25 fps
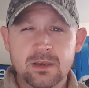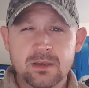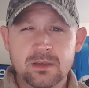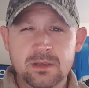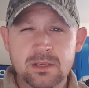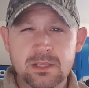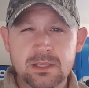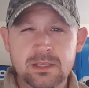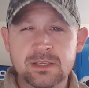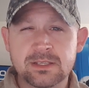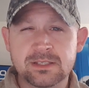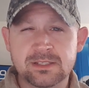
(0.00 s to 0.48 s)

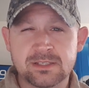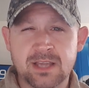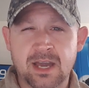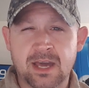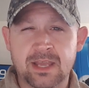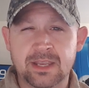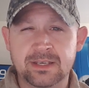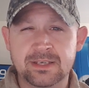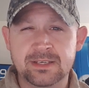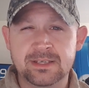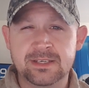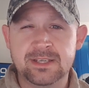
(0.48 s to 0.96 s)
Negan's
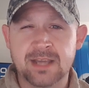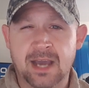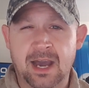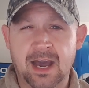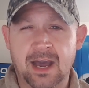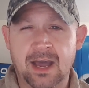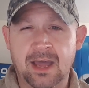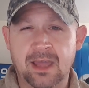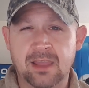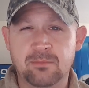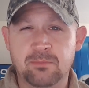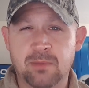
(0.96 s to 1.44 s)
got to
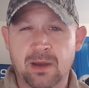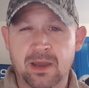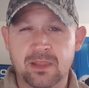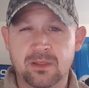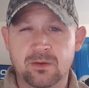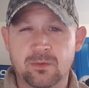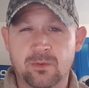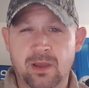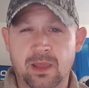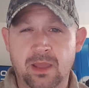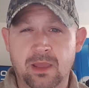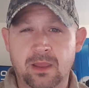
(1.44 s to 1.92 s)
die, by
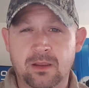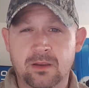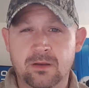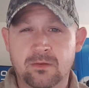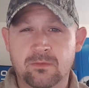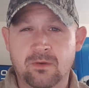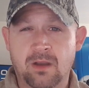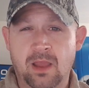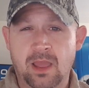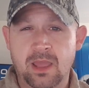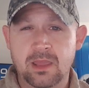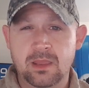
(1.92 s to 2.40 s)
the way,
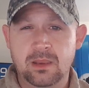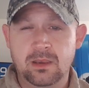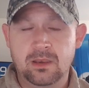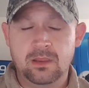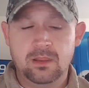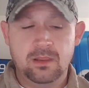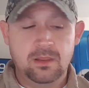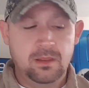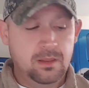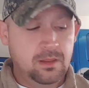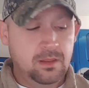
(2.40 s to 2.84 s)
right?